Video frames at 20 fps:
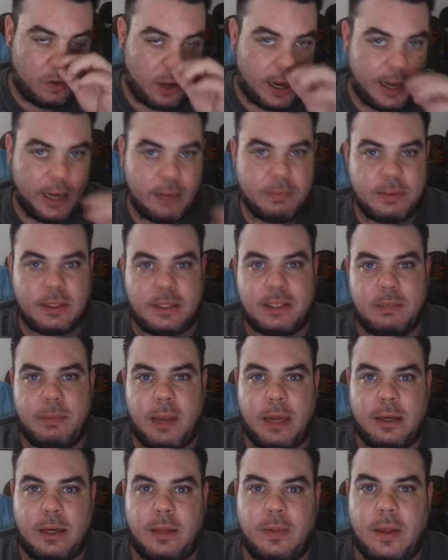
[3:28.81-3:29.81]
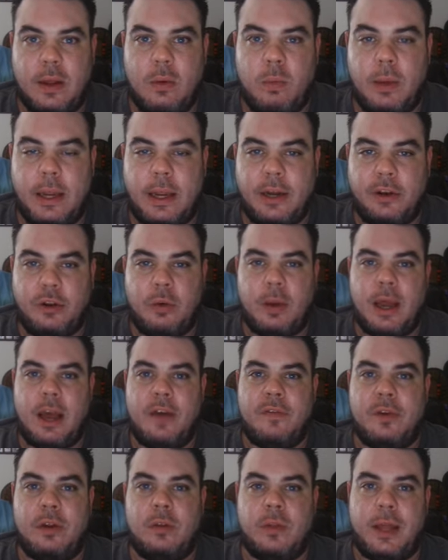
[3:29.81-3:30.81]
I am suspecting that we do
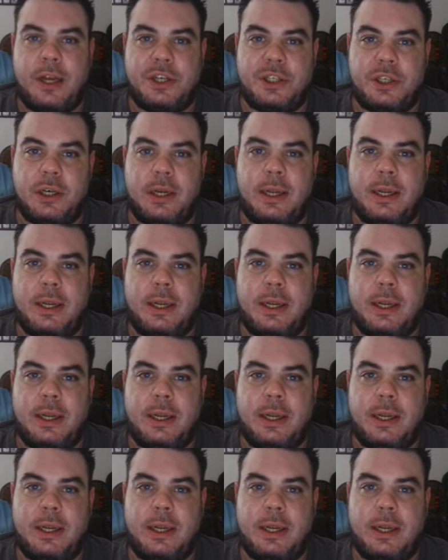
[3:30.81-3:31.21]
have an election